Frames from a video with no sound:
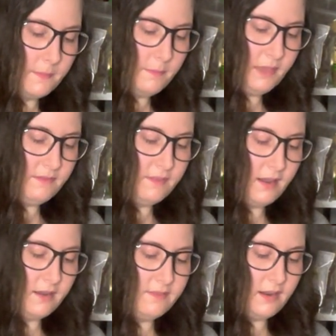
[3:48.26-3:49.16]
be
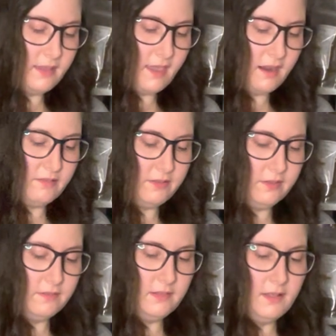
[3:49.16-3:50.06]
very, very
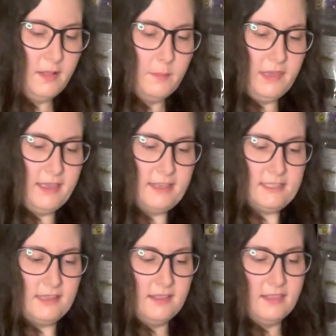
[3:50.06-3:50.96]
careful
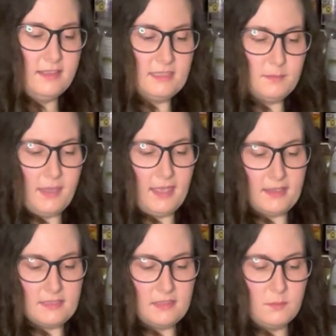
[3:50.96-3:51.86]
because this
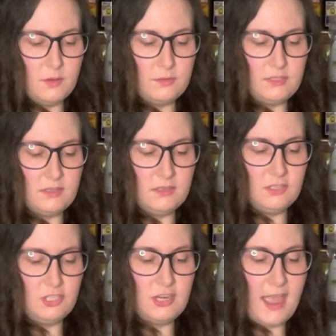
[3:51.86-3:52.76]
makes the most
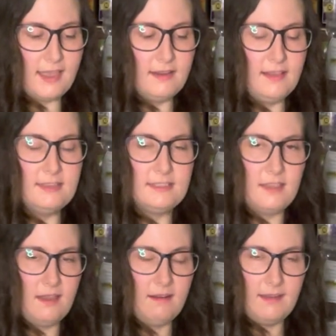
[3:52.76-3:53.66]
jaggedy,
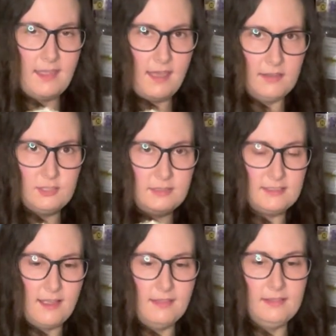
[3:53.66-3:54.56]
scary edges
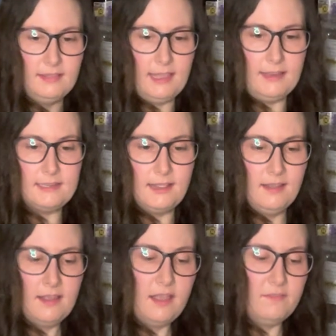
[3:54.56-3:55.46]
on the lid.
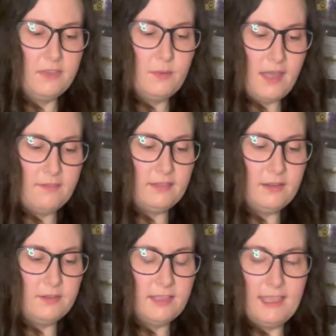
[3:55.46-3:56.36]
If you have
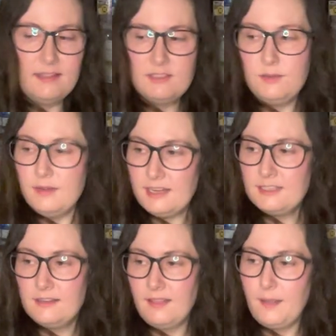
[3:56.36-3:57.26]
little kids, you need
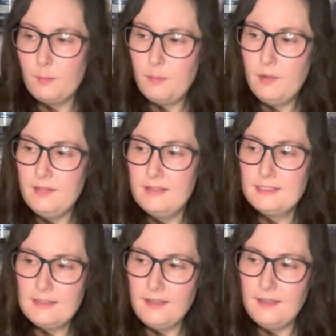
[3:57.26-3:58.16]
to like put
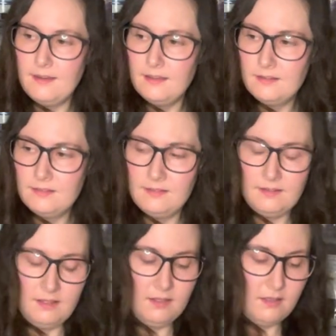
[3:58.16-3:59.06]
this lid
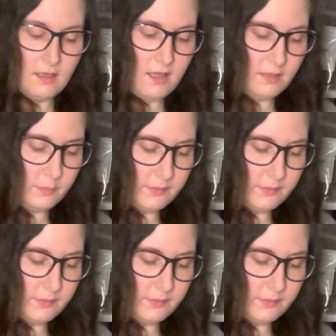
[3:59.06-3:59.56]
up.